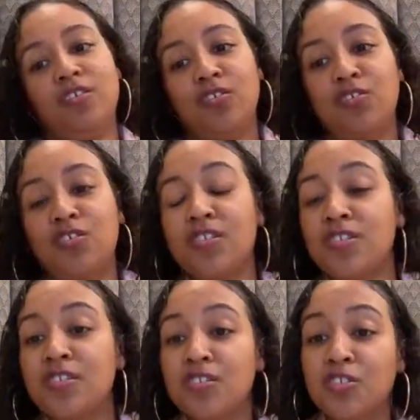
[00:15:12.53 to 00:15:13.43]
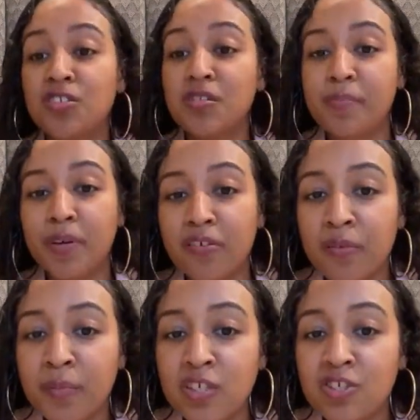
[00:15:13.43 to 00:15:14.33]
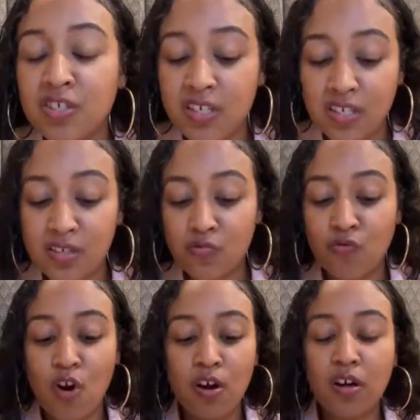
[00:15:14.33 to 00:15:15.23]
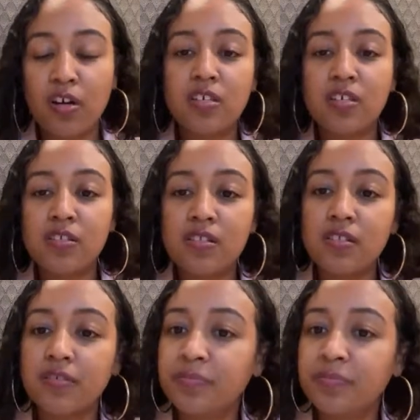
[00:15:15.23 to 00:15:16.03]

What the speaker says: And she's better than me. She eats raw onions.